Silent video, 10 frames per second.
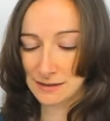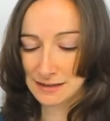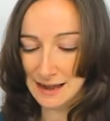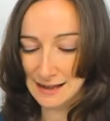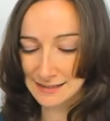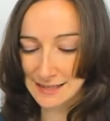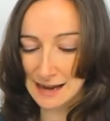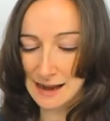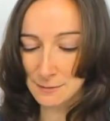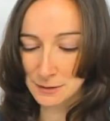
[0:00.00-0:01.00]
Yes,
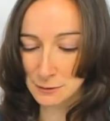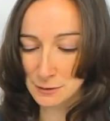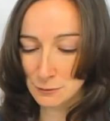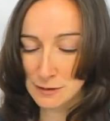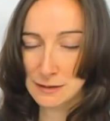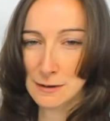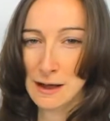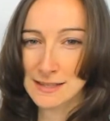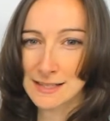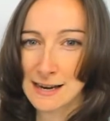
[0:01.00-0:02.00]
I absolutely agree.
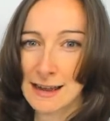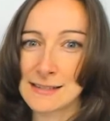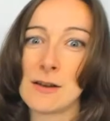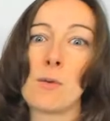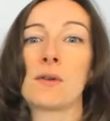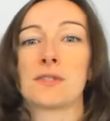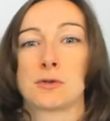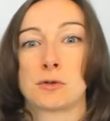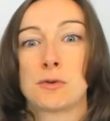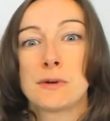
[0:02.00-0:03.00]
The stargazing was
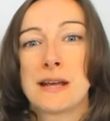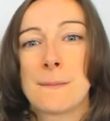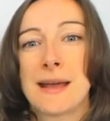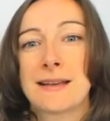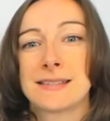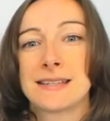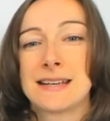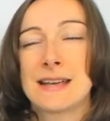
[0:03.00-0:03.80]
truly amazing,